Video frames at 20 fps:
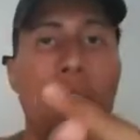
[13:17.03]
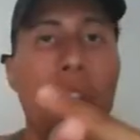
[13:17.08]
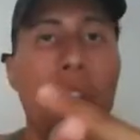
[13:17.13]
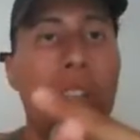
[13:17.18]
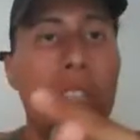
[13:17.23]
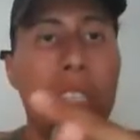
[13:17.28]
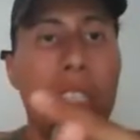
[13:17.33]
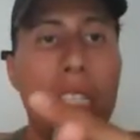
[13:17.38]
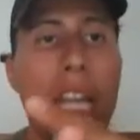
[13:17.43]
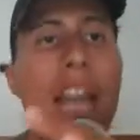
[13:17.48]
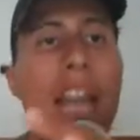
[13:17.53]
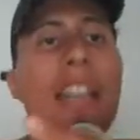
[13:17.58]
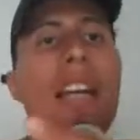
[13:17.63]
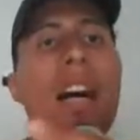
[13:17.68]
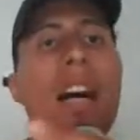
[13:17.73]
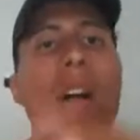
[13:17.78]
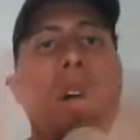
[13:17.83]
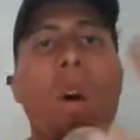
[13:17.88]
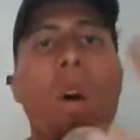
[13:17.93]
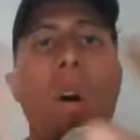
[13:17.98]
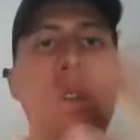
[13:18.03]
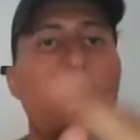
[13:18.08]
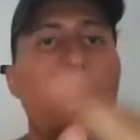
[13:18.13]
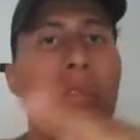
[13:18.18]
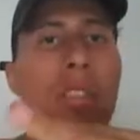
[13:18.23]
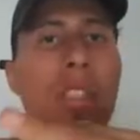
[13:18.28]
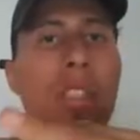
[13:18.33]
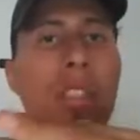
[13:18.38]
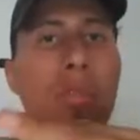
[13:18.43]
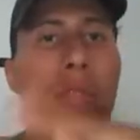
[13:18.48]
Slide Out, all those
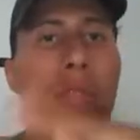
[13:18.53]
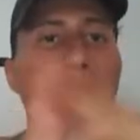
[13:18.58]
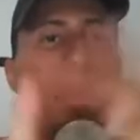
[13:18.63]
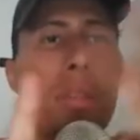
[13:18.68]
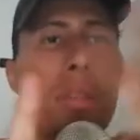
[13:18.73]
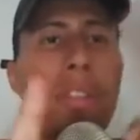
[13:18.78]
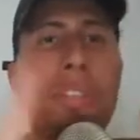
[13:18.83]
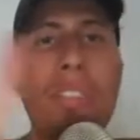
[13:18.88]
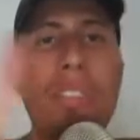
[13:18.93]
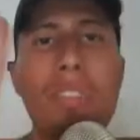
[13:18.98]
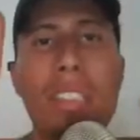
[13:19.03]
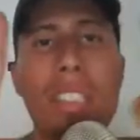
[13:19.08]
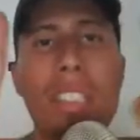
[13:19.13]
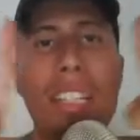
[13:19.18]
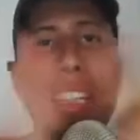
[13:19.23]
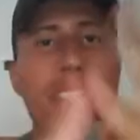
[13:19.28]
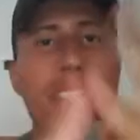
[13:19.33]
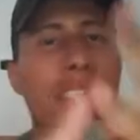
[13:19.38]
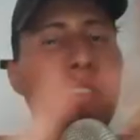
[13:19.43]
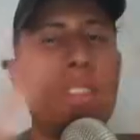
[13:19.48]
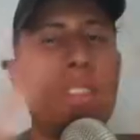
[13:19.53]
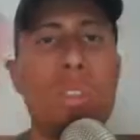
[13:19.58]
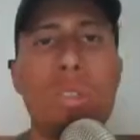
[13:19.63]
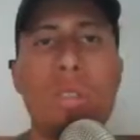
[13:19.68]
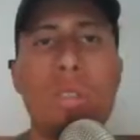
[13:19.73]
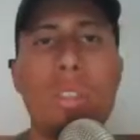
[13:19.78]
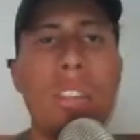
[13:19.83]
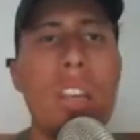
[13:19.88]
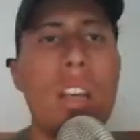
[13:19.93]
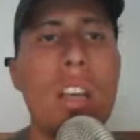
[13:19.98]
other ones, but if you're using
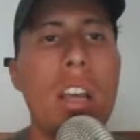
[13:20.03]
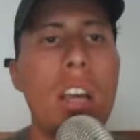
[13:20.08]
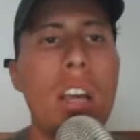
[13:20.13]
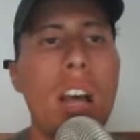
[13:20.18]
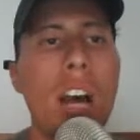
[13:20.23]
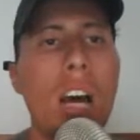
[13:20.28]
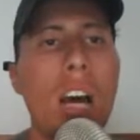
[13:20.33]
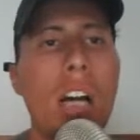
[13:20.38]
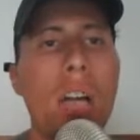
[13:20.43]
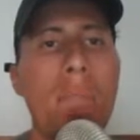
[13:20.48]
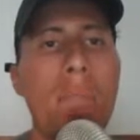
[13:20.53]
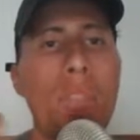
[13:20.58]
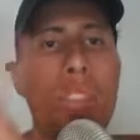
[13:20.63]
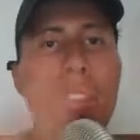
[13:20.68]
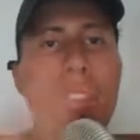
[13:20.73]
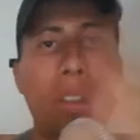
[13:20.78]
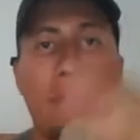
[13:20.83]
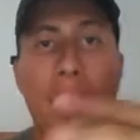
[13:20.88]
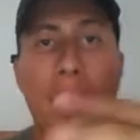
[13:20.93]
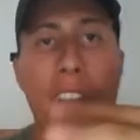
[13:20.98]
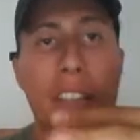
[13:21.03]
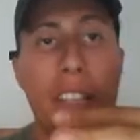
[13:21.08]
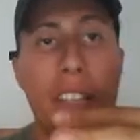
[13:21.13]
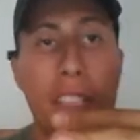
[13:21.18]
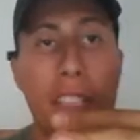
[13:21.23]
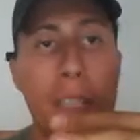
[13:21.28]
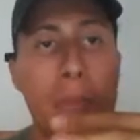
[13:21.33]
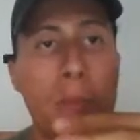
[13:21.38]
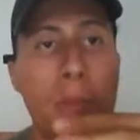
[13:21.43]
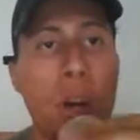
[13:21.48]
ClickFunnels, Survey
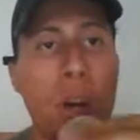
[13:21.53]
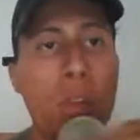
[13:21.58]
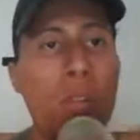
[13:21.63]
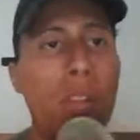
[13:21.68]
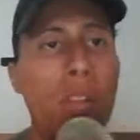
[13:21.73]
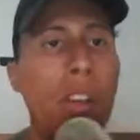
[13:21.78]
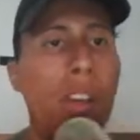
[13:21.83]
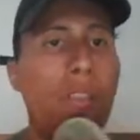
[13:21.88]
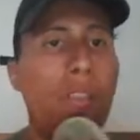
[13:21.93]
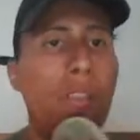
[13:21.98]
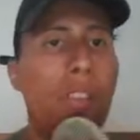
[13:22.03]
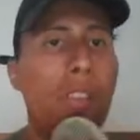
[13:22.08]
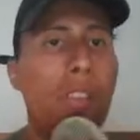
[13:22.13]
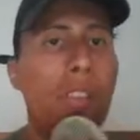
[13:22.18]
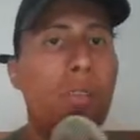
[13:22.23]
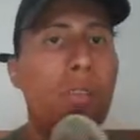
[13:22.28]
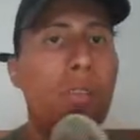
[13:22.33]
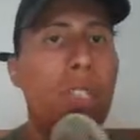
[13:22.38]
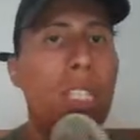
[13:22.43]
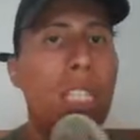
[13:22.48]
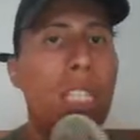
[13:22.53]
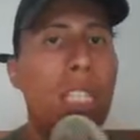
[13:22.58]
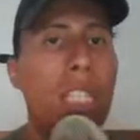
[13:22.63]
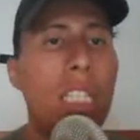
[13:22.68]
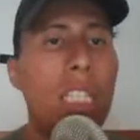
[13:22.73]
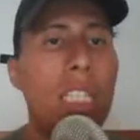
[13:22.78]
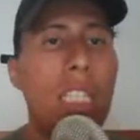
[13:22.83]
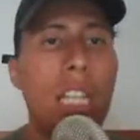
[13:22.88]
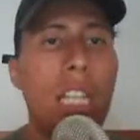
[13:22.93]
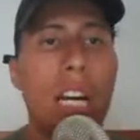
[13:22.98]
Gizmo, if you're
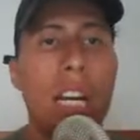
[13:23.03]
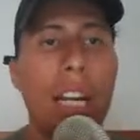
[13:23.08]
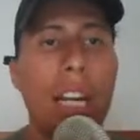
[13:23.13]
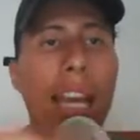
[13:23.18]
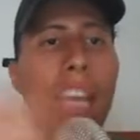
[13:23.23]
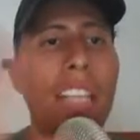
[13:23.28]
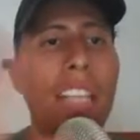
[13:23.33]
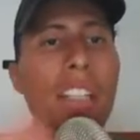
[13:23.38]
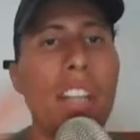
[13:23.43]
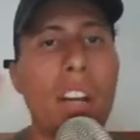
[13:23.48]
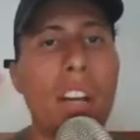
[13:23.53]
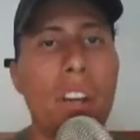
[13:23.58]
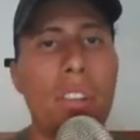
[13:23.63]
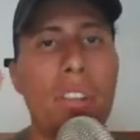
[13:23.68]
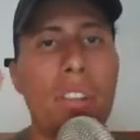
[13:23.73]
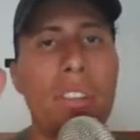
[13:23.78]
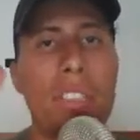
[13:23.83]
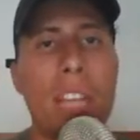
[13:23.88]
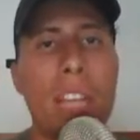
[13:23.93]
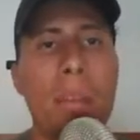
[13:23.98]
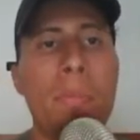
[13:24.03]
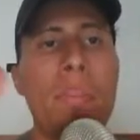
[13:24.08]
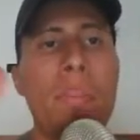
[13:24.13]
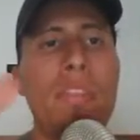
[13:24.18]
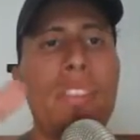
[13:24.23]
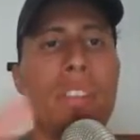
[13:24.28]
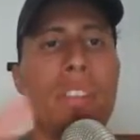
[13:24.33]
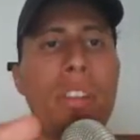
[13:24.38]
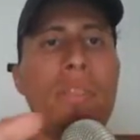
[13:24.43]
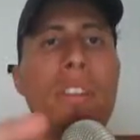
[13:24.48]
using any other type of
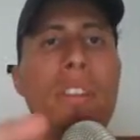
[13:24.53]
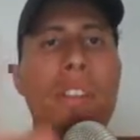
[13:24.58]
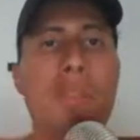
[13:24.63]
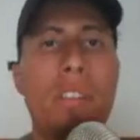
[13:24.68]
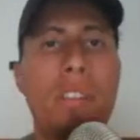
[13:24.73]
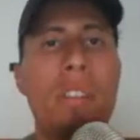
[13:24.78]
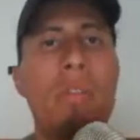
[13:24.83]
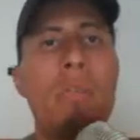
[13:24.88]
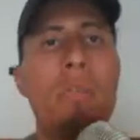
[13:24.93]
survey funnel